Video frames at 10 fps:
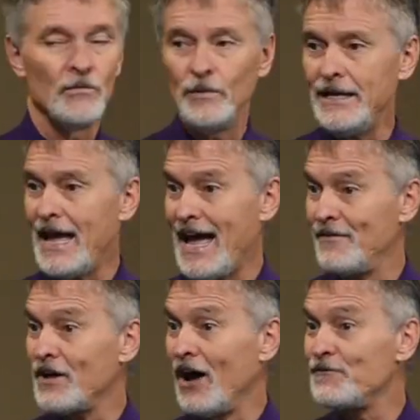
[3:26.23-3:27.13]
We
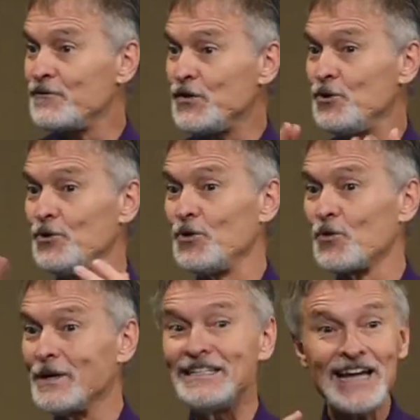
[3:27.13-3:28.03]
have a few
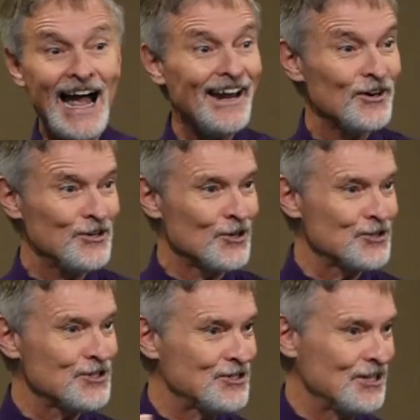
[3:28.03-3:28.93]
retired
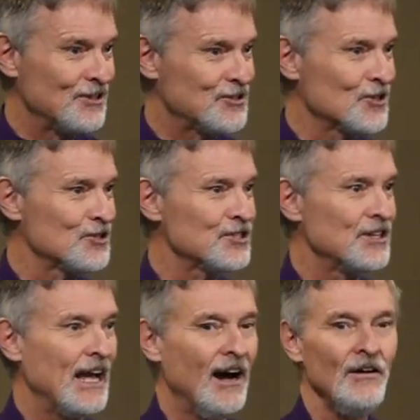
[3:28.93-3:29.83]
nurses in the church
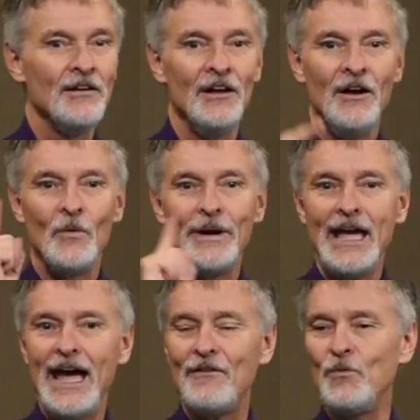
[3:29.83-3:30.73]
now. We
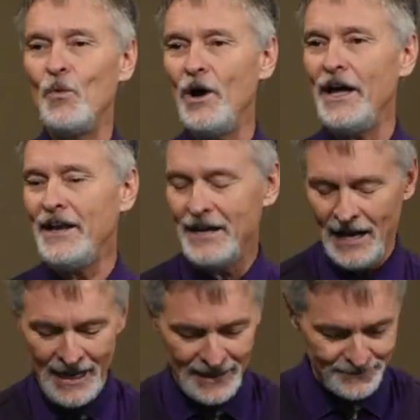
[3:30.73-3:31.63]
have
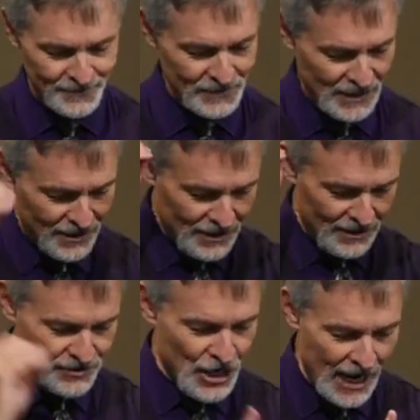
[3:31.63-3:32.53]
one
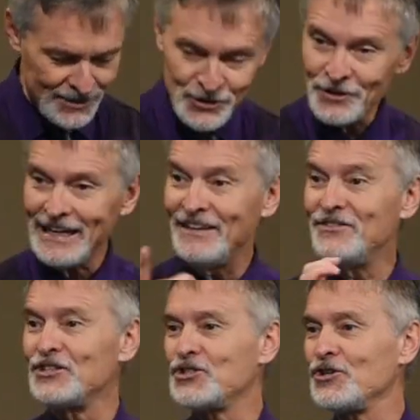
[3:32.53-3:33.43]
doctor
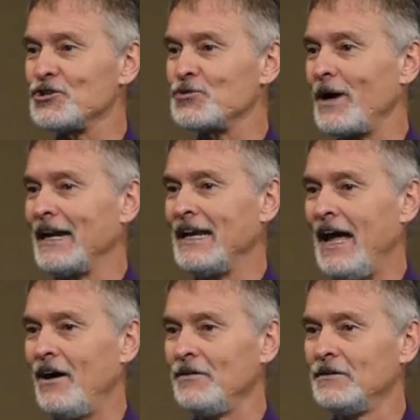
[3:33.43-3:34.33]
in the church right
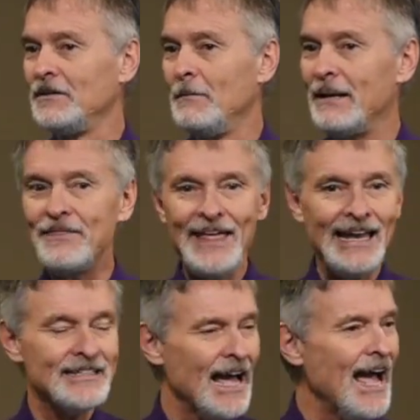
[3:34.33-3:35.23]
now. But at
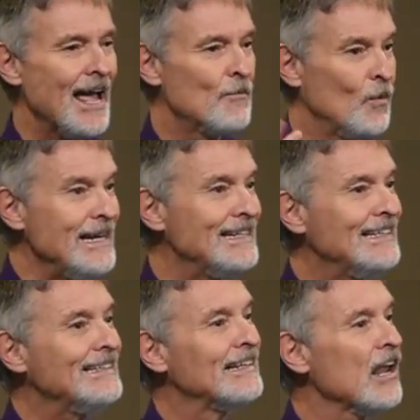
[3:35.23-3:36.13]
that time, we
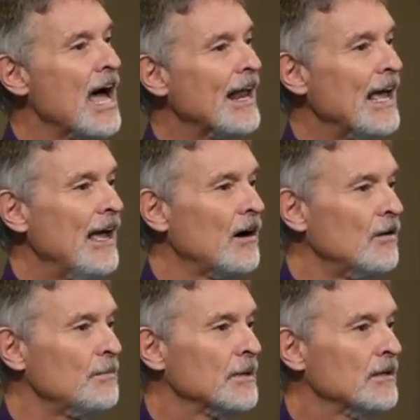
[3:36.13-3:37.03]
needed a lot of
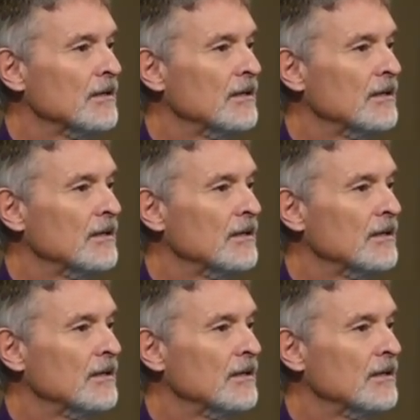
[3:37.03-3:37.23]
help.